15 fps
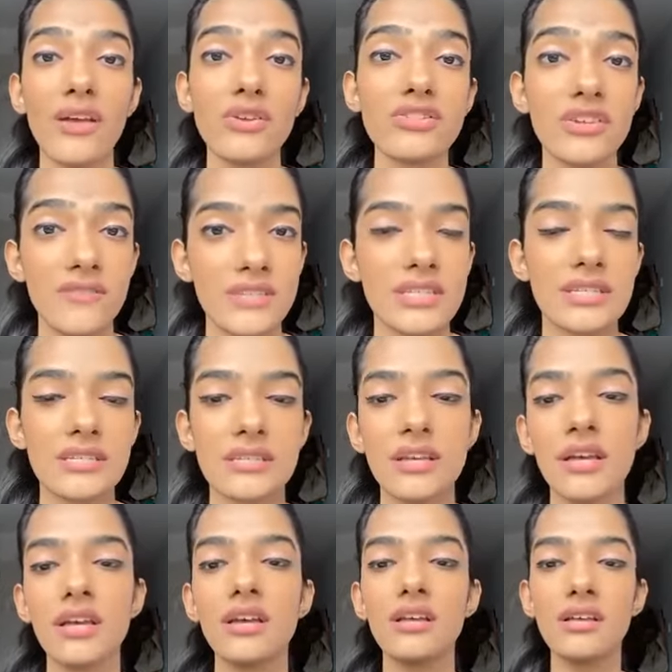your services.
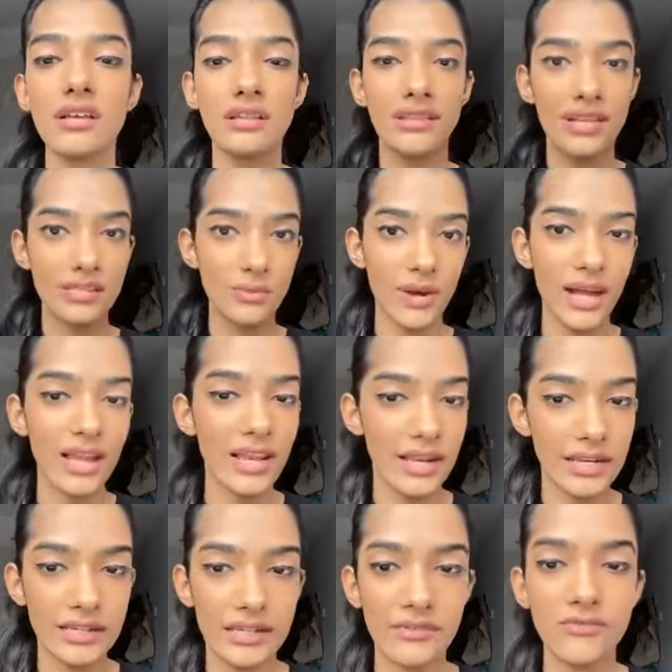That's why
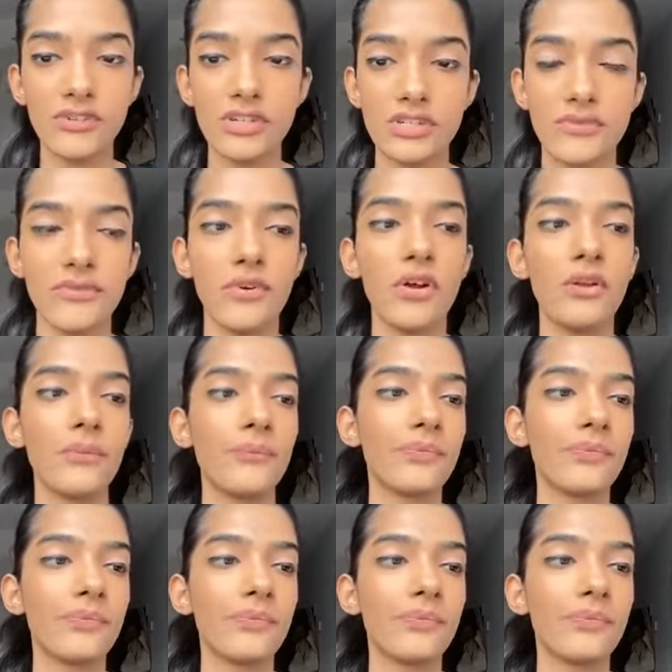LinkedIn, first of all.